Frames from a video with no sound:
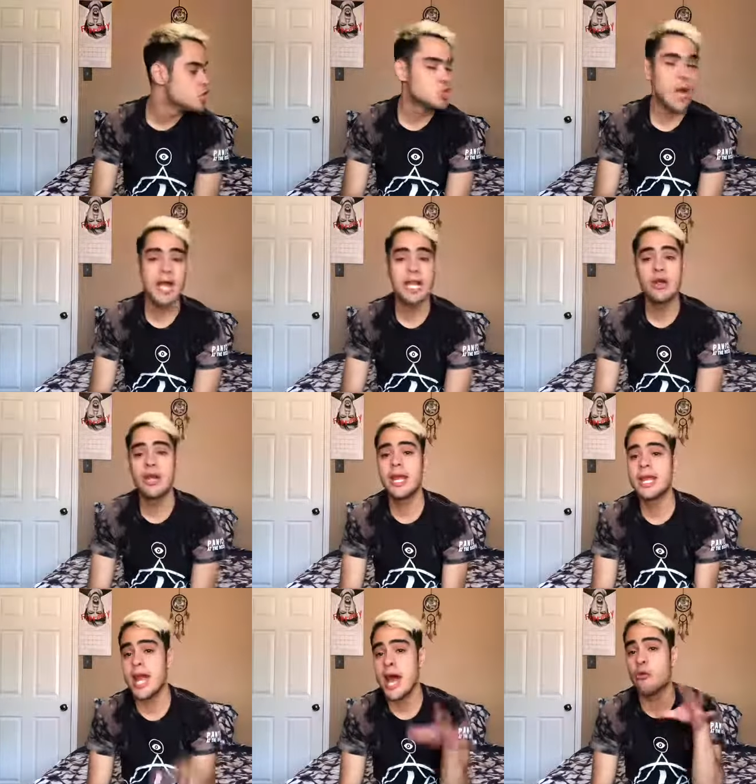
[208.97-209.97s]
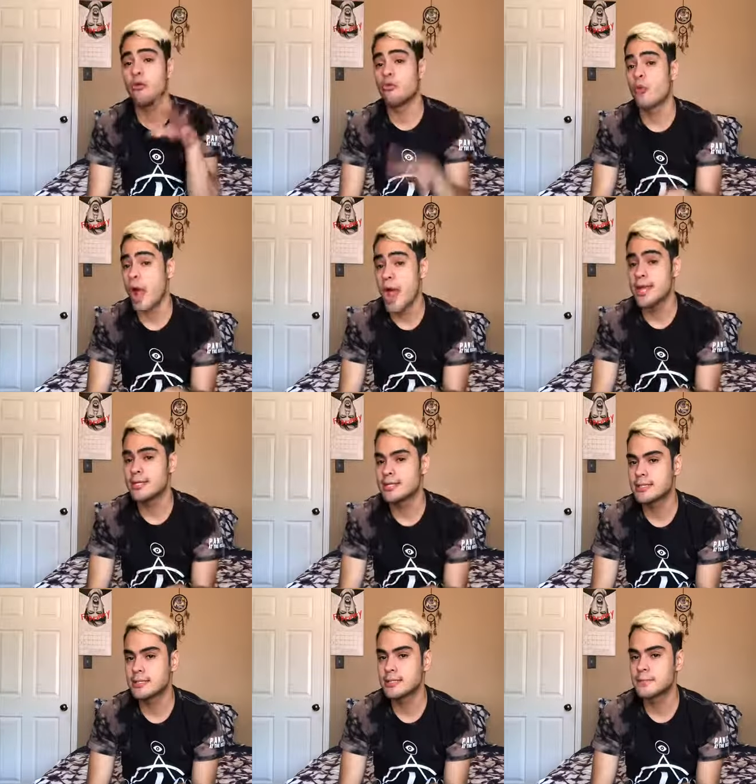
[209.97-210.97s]
So I literally got
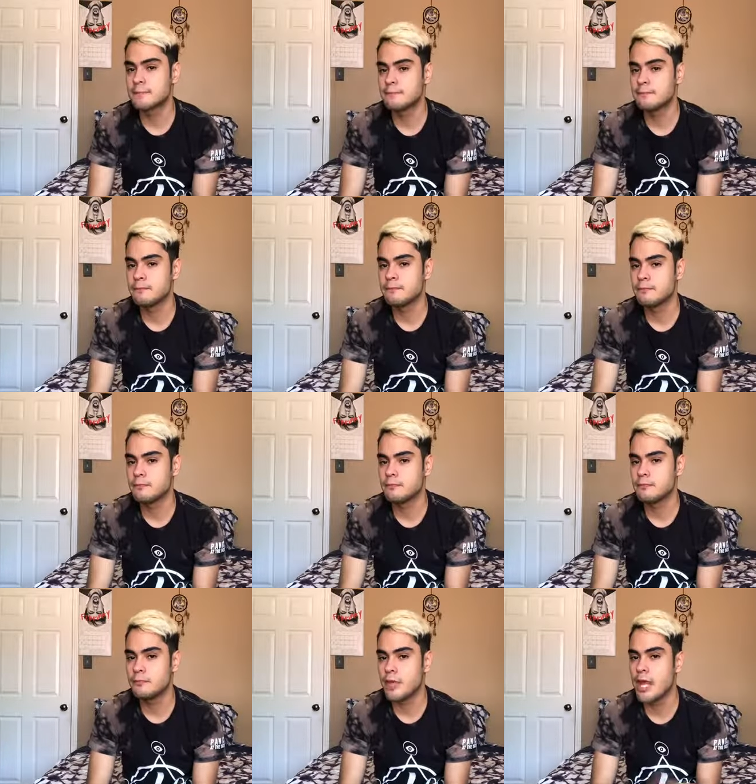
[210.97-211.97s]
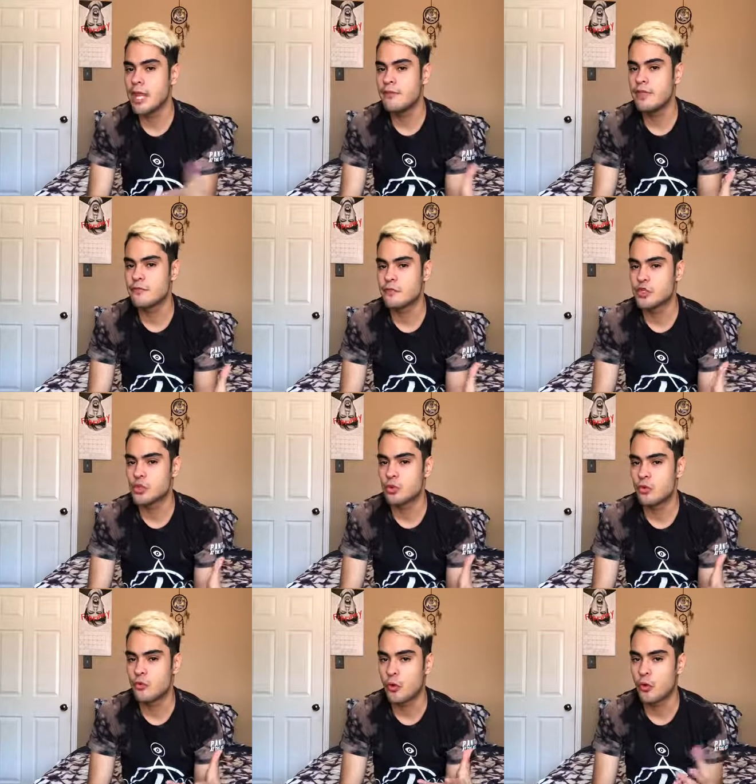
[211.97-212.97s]
rice and I've been there for
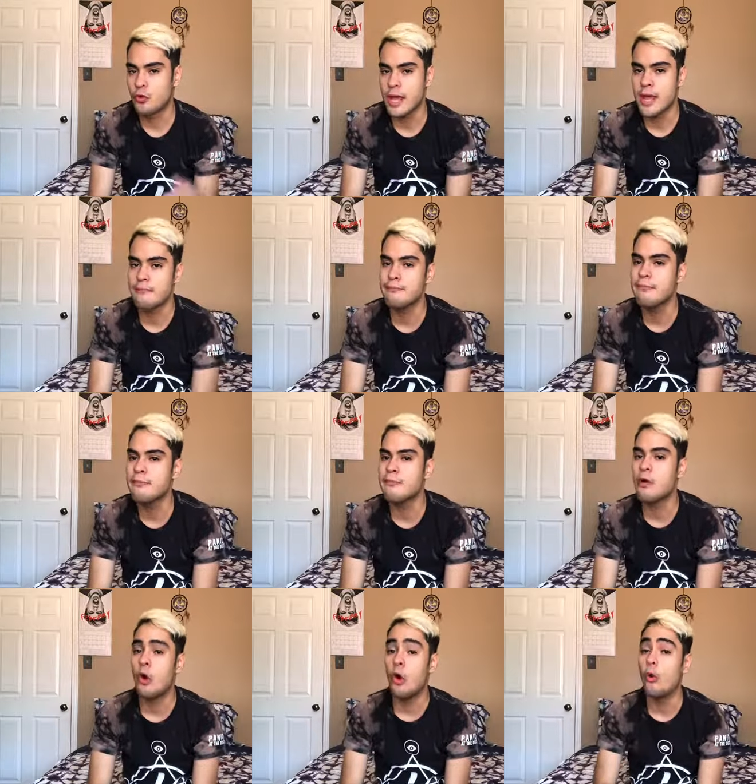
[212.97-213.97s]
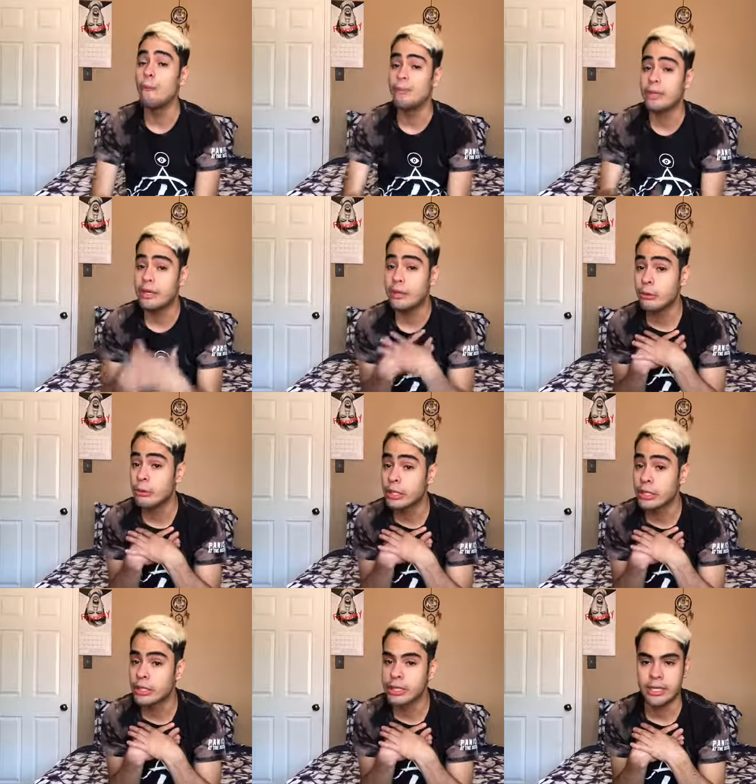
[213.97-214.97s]
for a whole day, hoping it'll
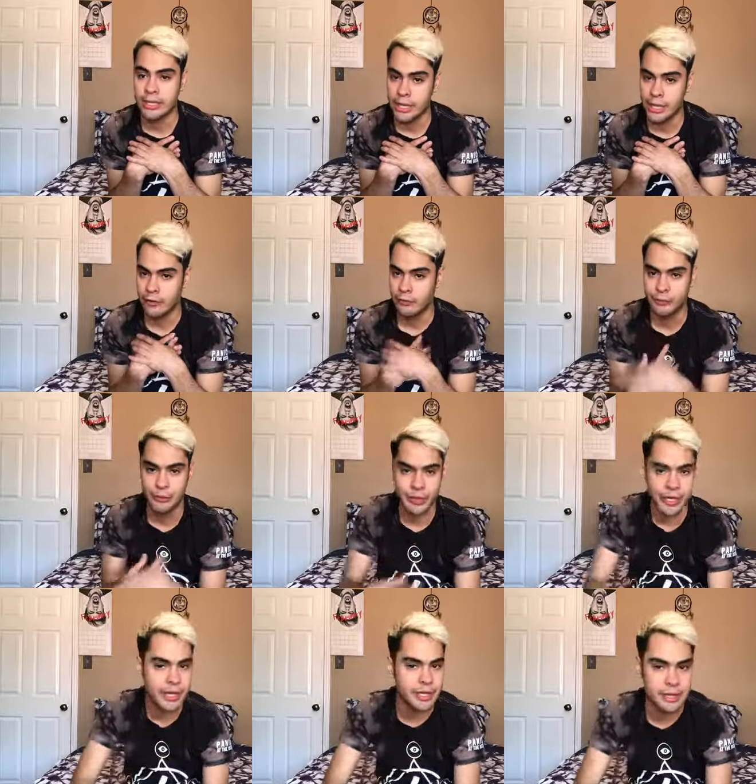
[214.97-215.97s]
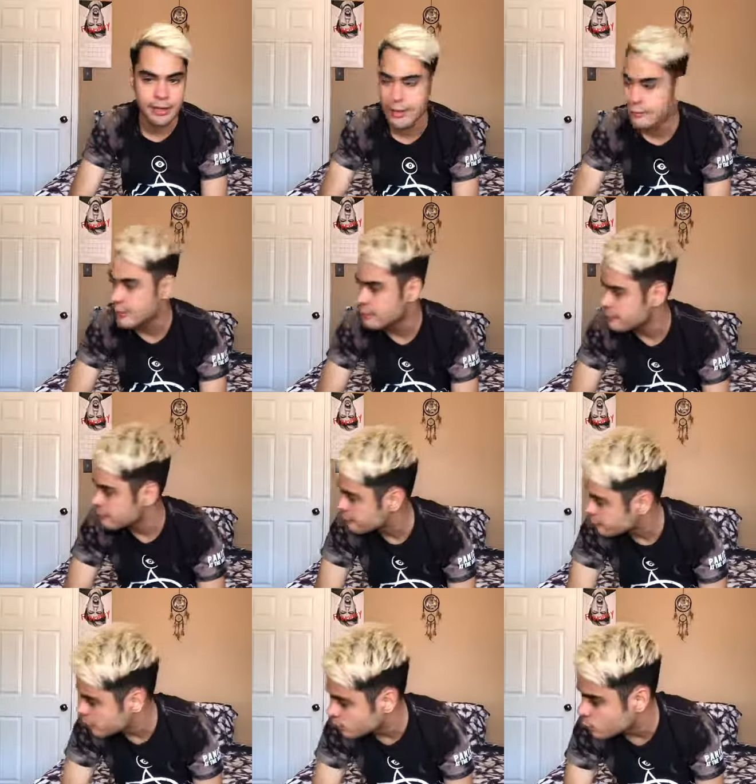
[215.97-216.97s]
work. It didn't even work. It did not even
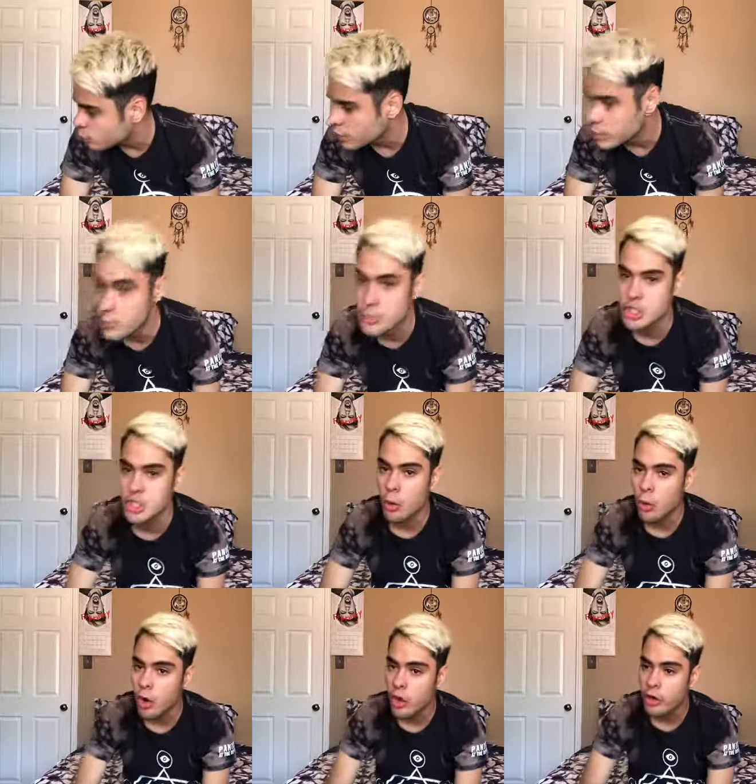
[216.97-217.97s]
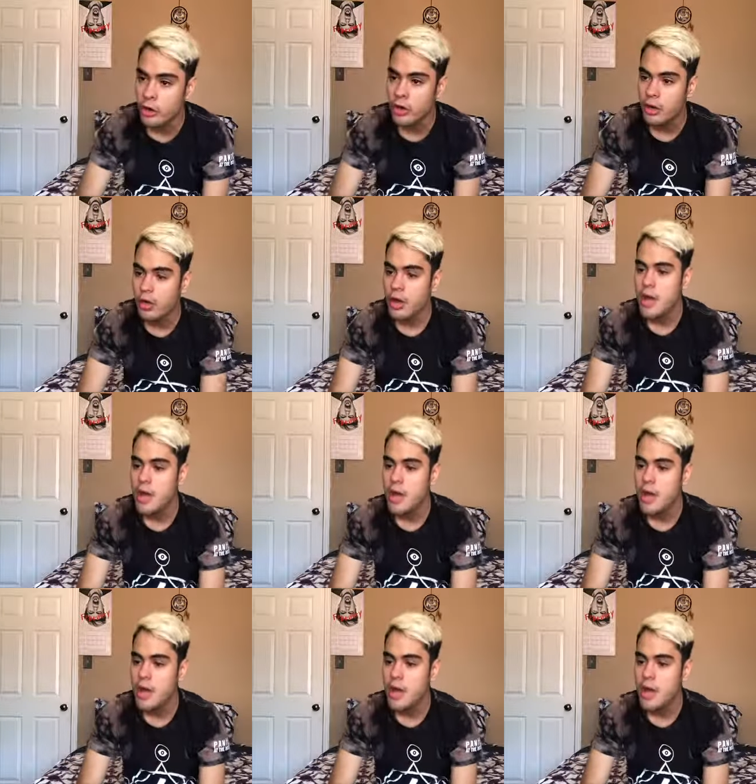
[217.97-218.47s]
fucking work. And it was so hard